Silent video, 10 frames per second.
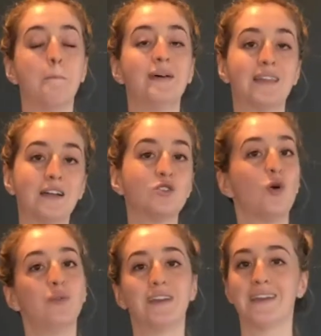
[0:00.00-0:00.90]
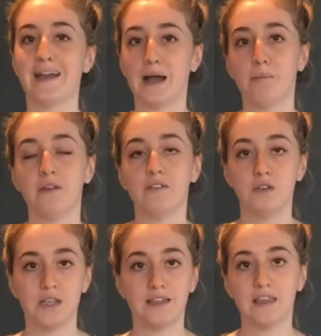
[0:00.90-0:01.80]
but that's only going to happen if you
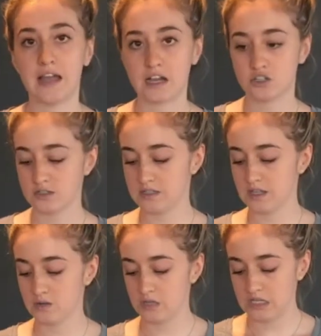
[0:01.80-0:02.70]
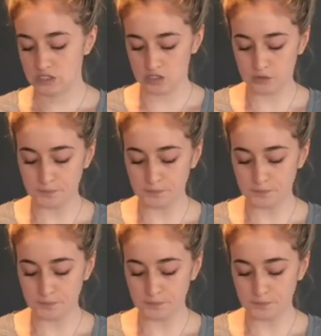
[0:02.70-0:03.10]
take the actions that you need to.